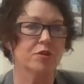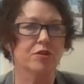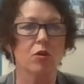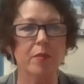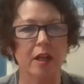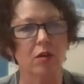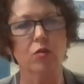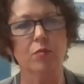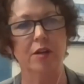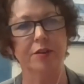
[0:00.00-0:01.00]
so many
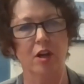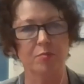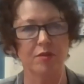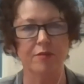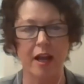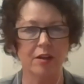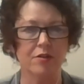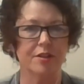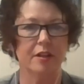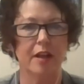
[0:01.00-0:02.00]
home health care
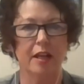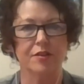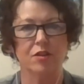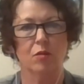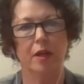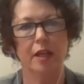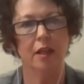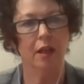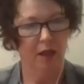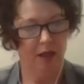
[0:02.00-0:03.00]
providers and so many
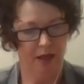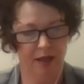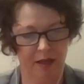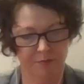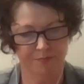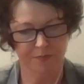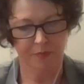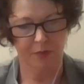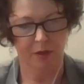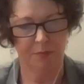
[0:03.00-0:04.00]

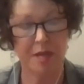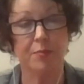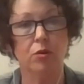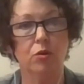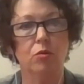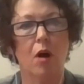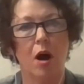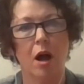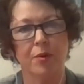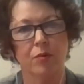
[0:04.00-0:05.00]
people who
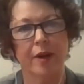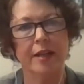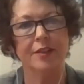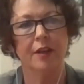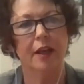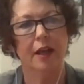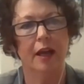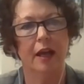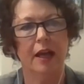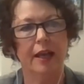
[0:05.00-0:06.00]
operate
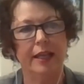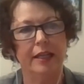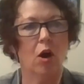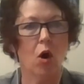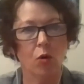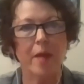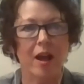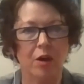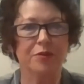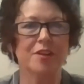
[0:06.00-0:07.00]
in a home
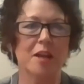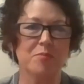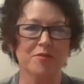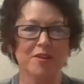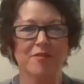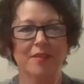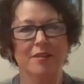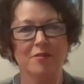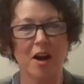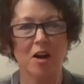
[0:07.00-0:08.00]
health type of
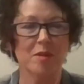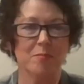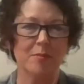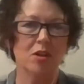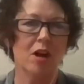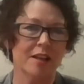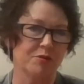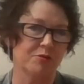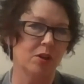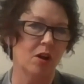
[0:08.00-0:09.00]
environment, maybe not a
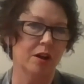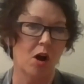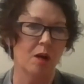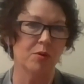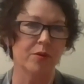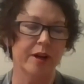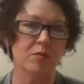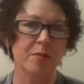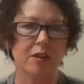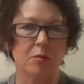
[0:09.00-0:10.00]
full-on operator,
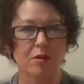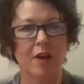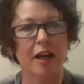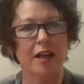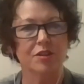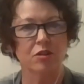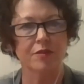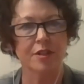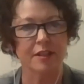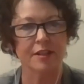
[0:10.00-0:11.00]
but they're providing
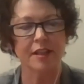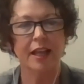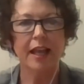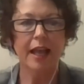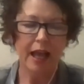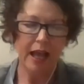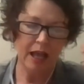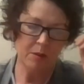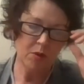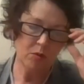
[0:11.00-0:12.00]
services.
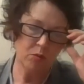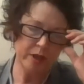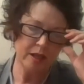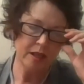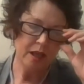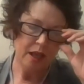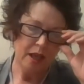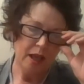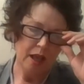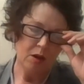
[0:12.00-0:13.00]
We,
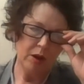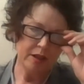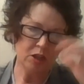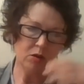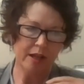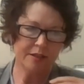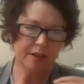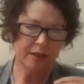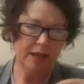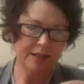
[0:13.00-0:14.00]
as
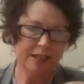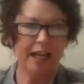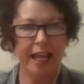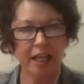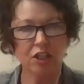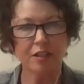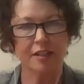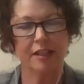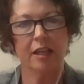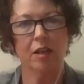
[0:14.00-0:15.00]
an
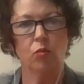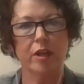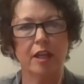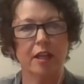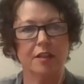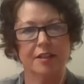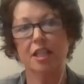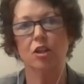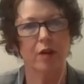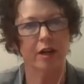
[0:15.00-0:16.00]
agency, we can seek
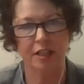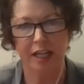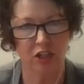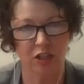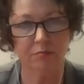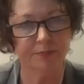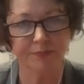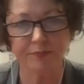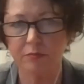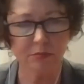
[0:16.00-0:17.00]
accreditation,
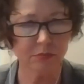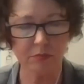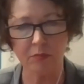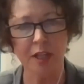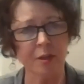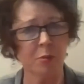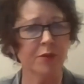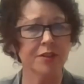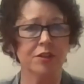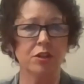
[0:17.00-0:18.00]
and some of
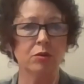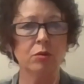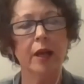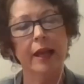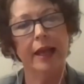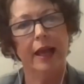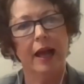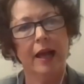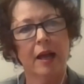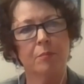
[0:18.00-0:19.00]
us do.
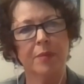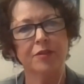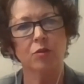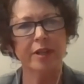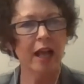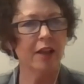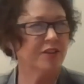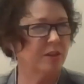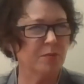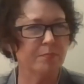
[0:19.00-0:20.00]
But the reality
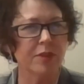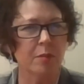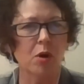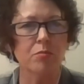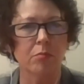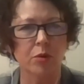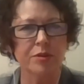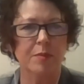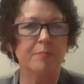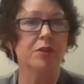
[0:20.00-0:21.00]
is
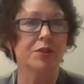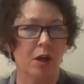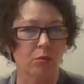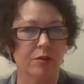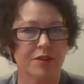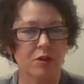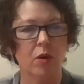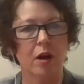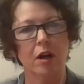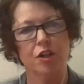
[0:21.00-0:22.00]
most people don't. So
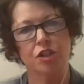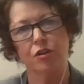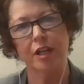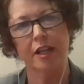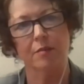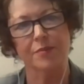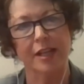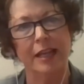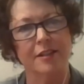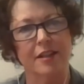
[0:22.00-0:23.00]
where Assurity comes
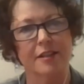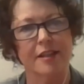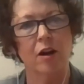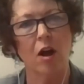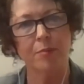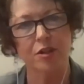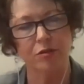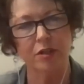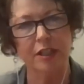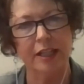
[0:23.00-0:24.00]
in is it's that
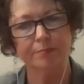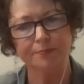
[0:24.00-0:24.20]
opportunity